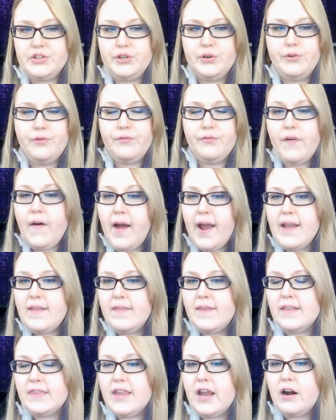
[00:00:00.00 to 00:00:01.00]
you'll find
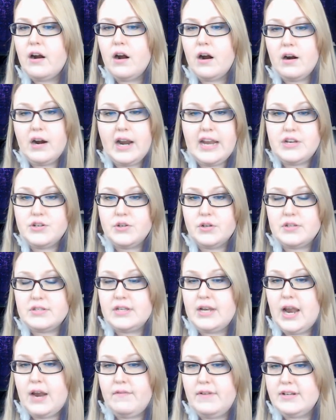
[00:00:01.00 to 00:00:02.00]
that there are angels in
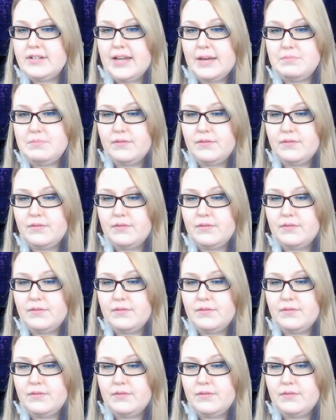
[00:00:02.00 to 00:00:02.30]
every types